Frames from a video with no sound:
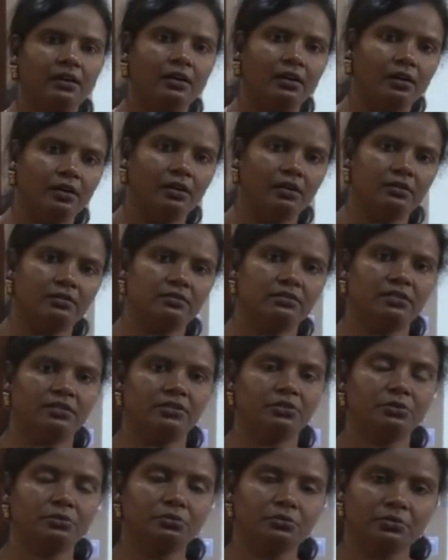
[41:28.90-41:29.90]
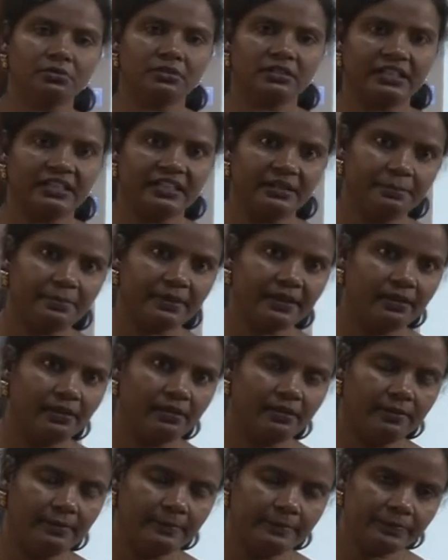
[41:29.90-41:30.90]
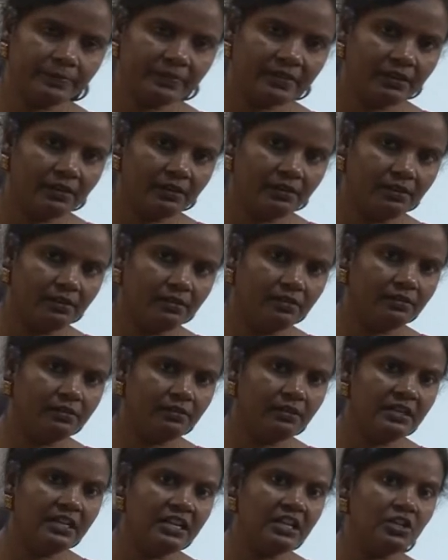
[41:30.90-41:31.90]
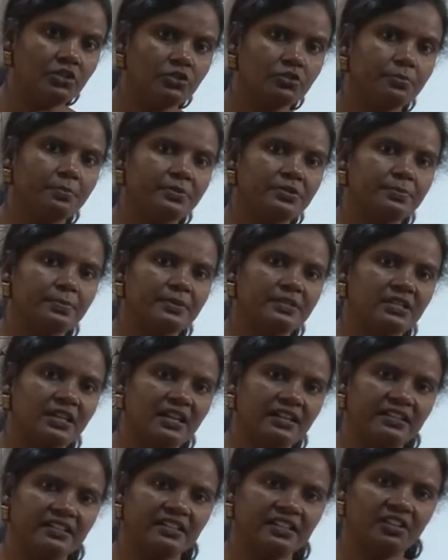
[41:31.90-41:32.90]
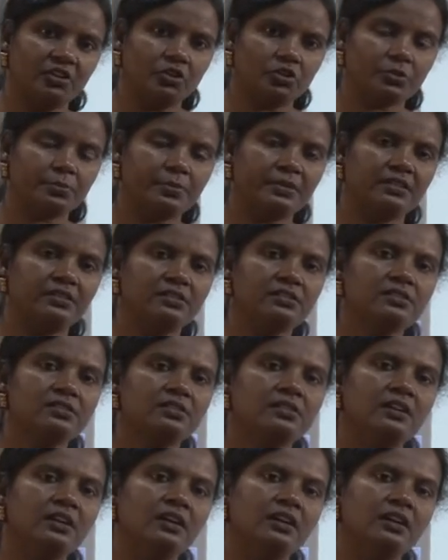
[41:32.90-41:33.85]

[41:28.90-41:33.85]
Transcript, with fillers: or uh, two to three uh, uh, super specialty hospitals.